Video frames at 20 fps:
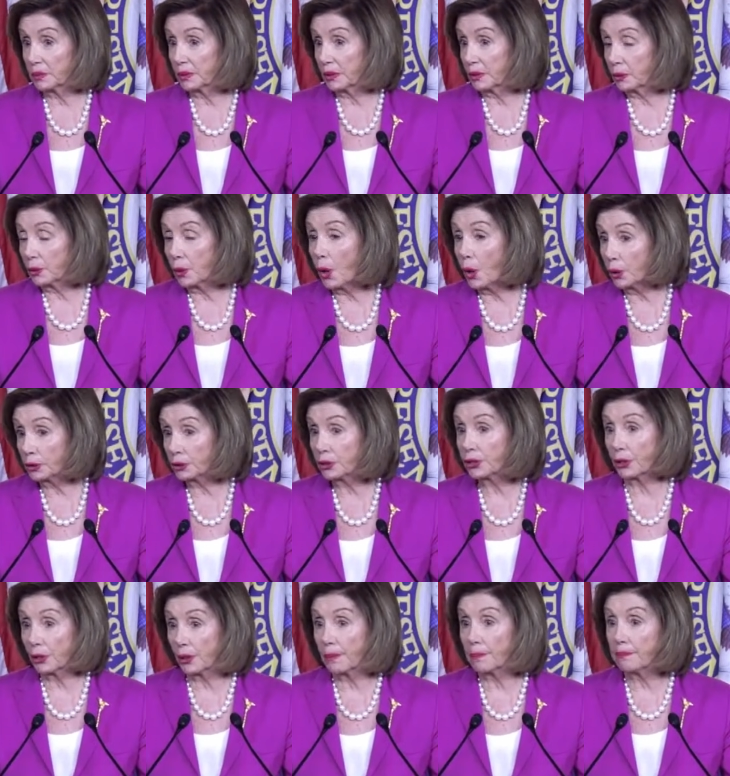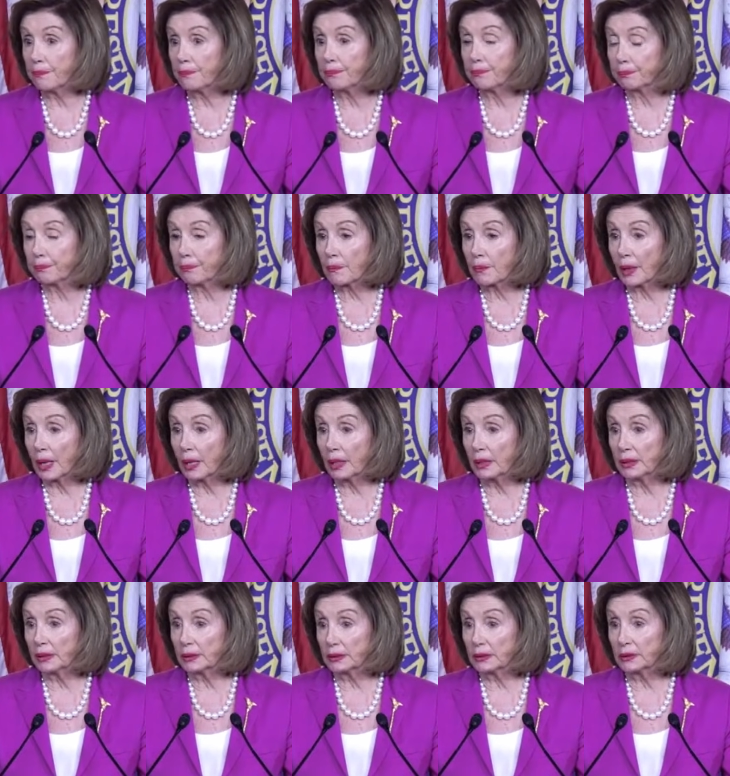with long-term
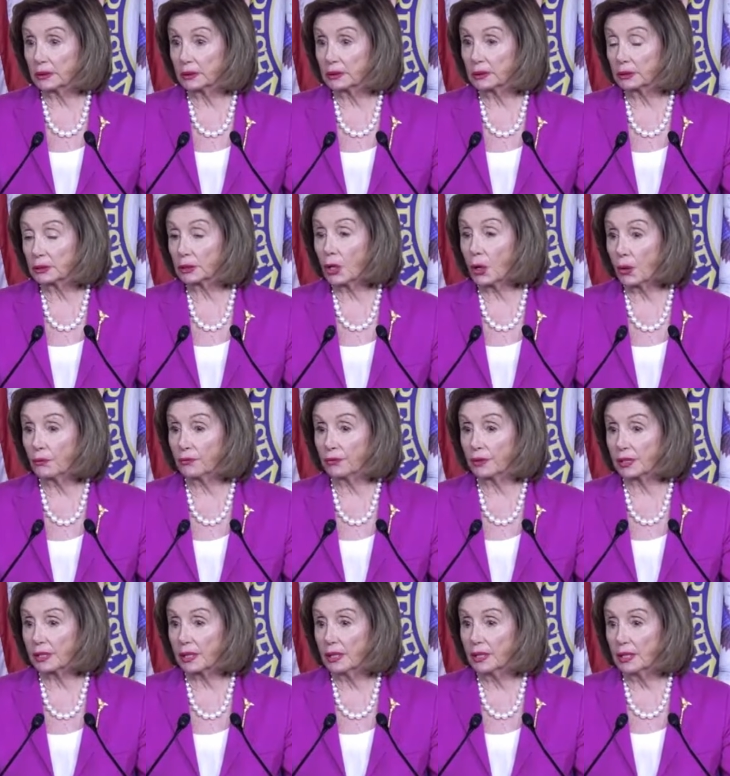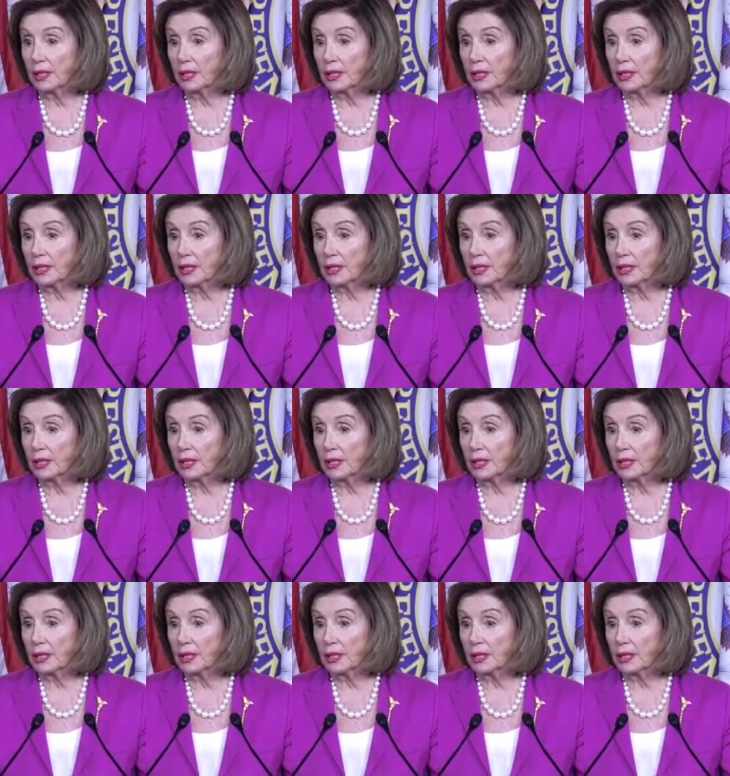uh, uh, COVID.